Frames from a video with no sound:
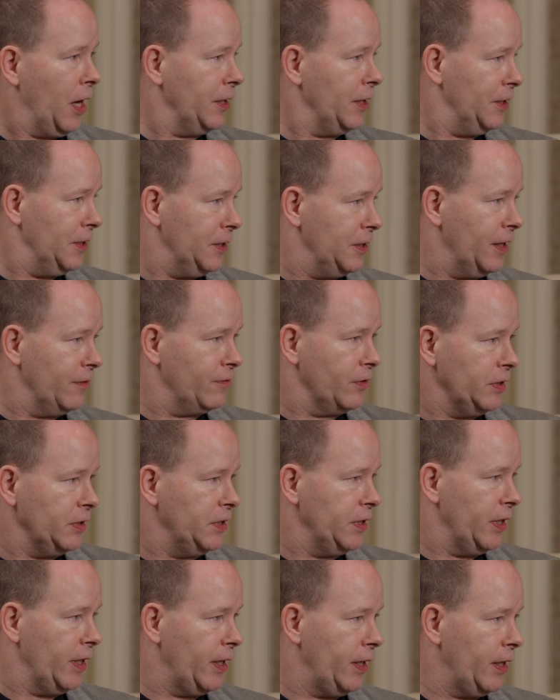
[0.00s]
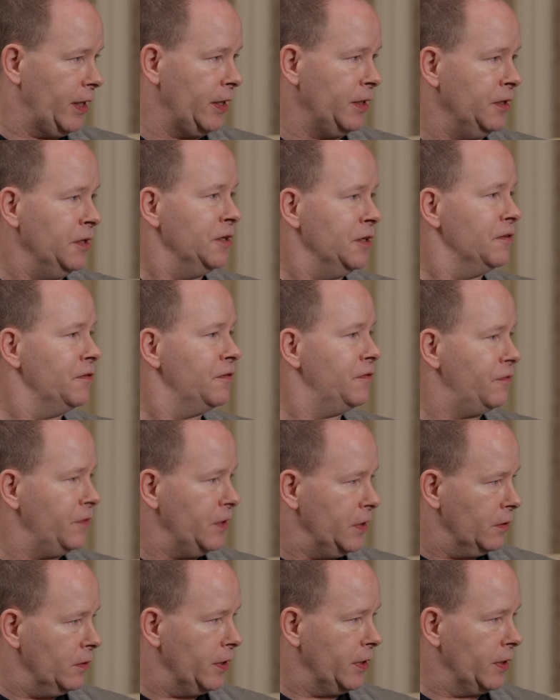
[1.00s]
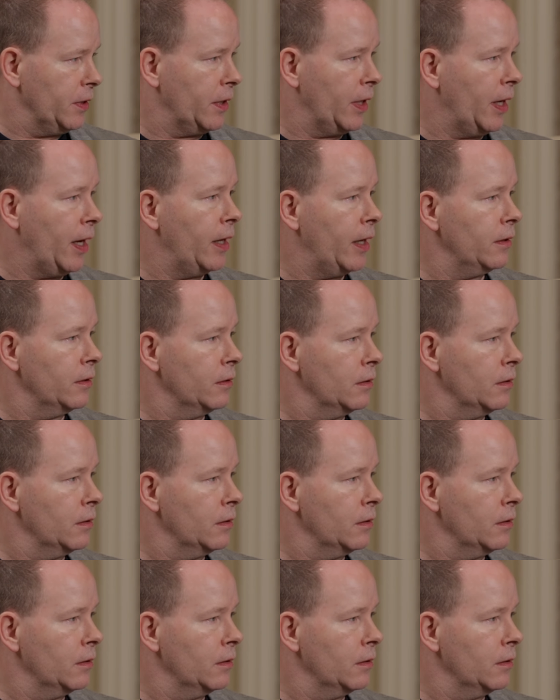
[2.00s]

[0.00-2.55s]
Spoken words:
not in it every day feeling that.